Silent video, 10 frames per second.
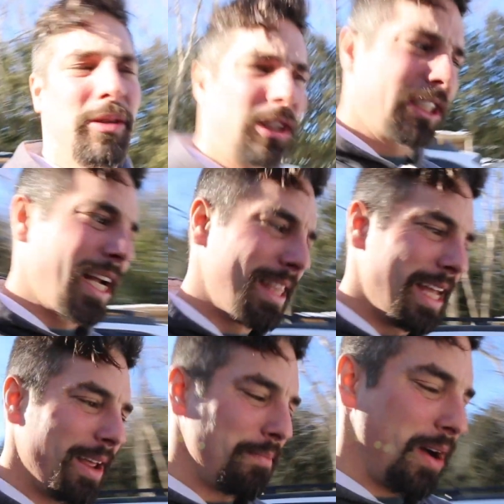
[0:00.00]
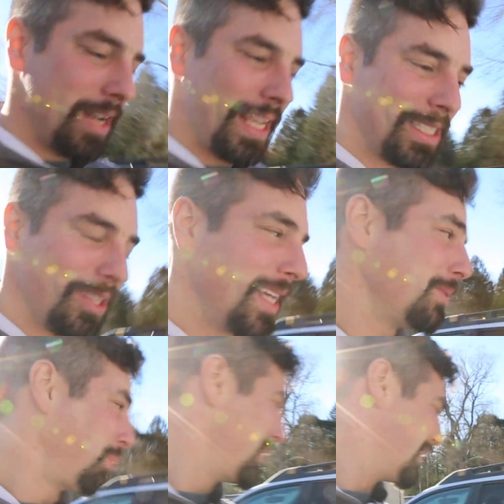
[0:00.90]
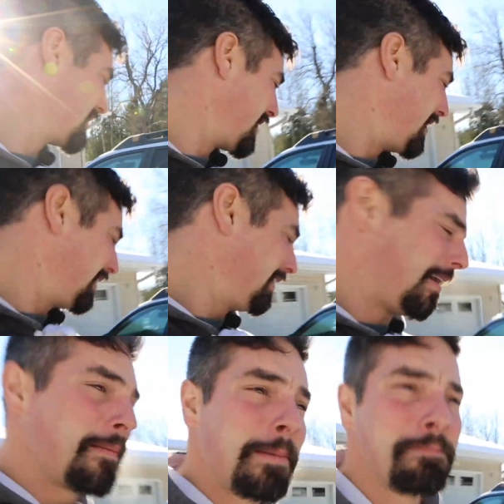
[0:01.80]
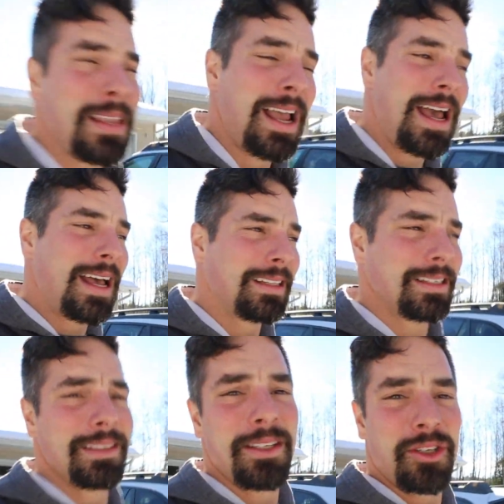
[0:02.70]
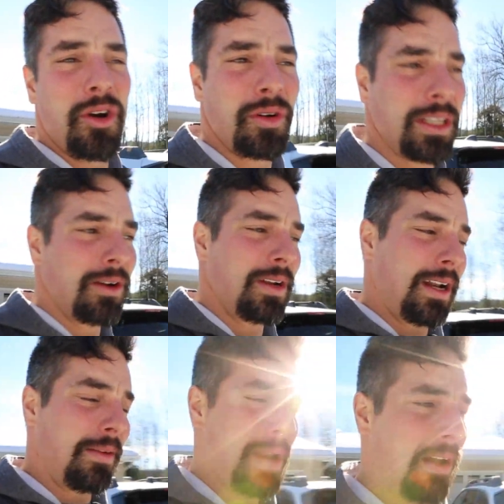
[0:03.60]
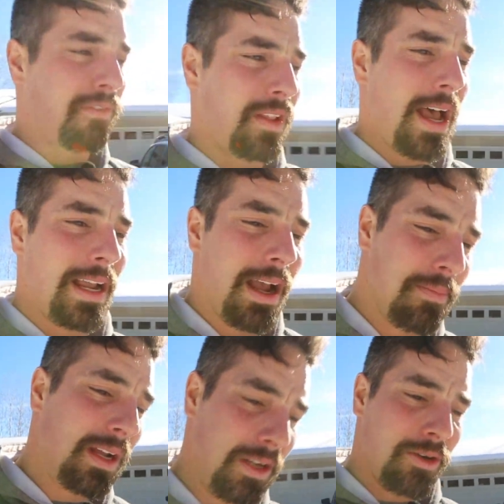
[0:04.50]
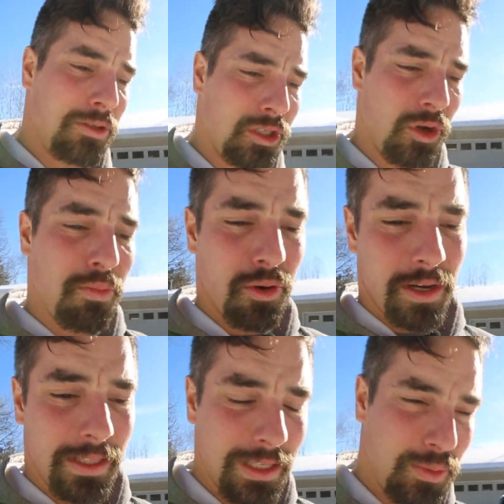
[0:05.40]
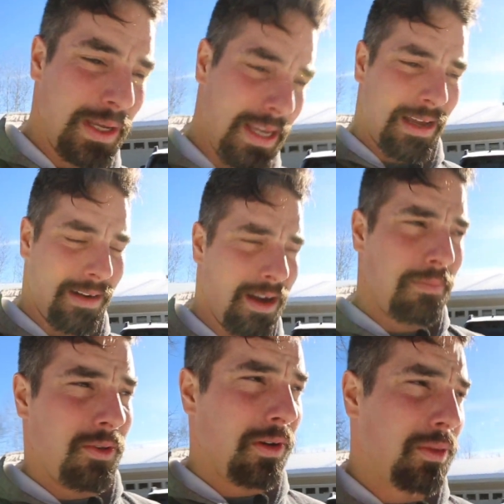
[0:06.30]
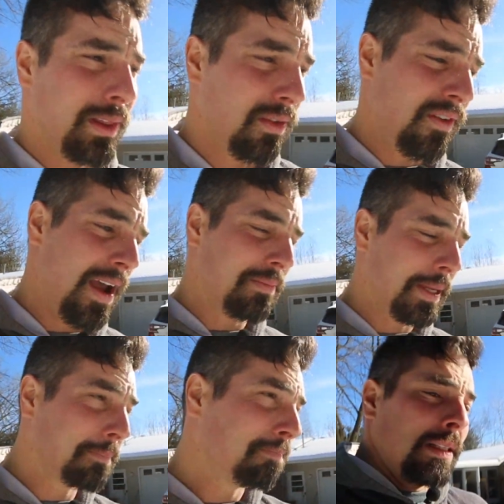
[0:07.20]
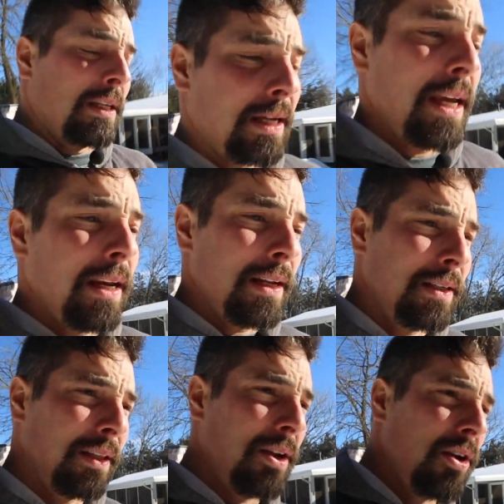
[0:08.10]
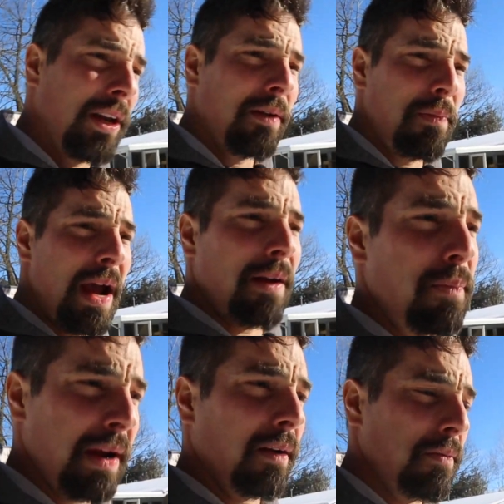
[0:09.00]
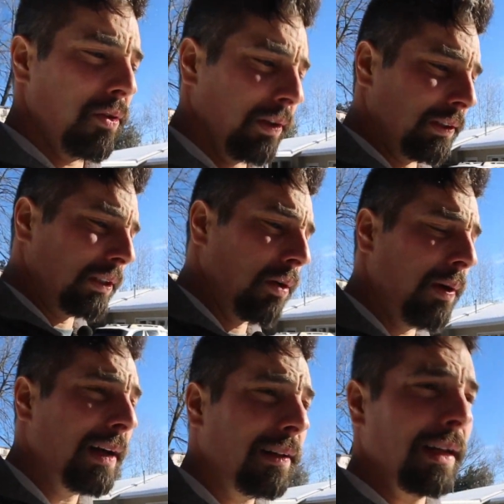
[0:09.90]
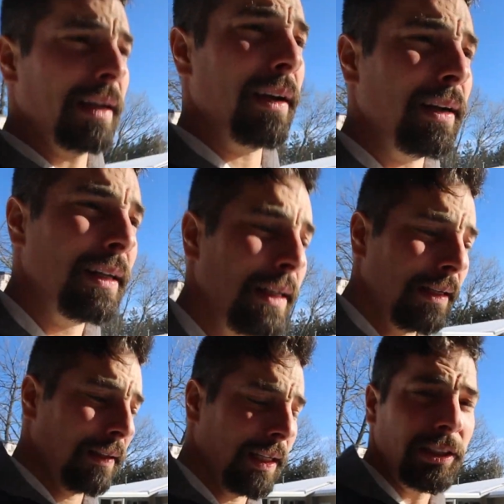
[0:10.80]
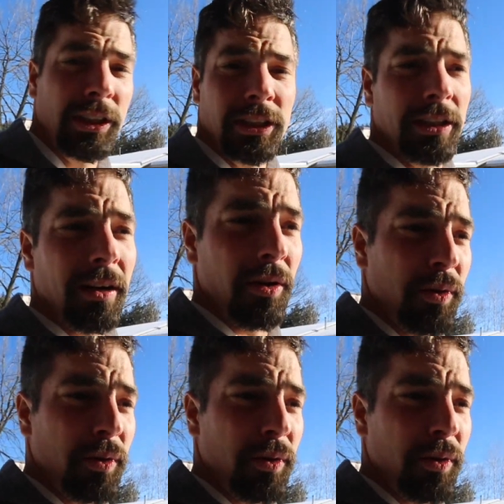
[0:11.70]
new, just got that on Monday, so that's pretty exciting. And since it's cold out and I'm not flying, I'm going to go snowboarding this weekend up north with the family. To get into the good and bad of paramotors, well, let's just start